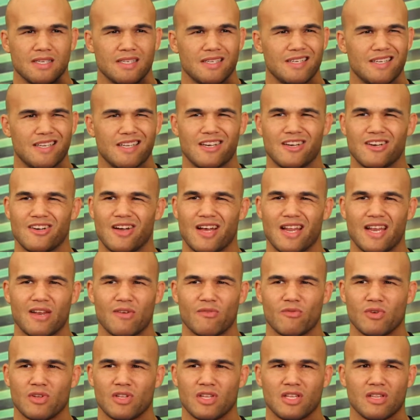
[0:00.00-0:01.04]
No, I
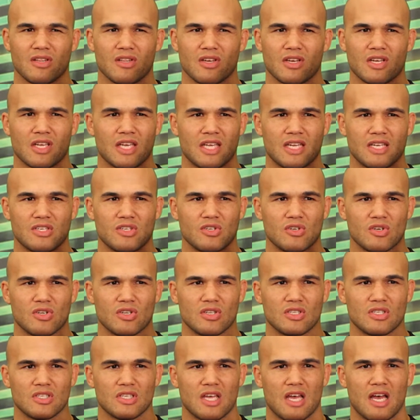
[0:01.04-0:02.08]
didn't really look into
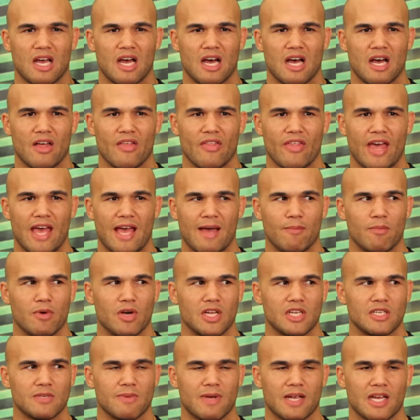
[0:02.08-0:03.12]
it that
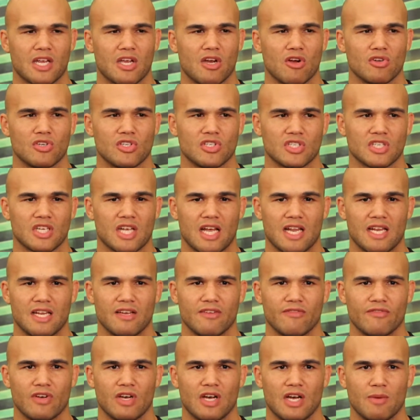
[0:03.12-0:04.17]
much. My coaches kind
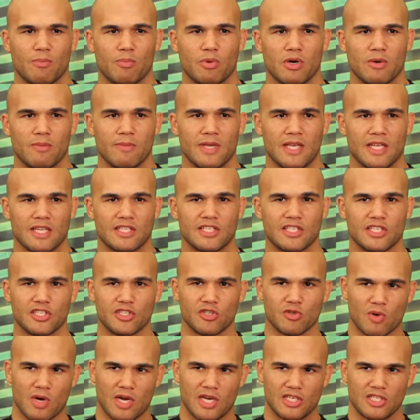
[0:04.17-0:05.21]
of put me in
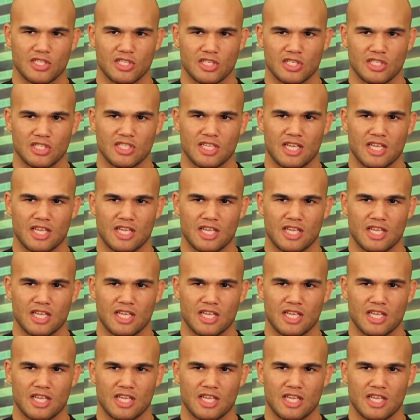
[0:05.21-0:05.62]
situations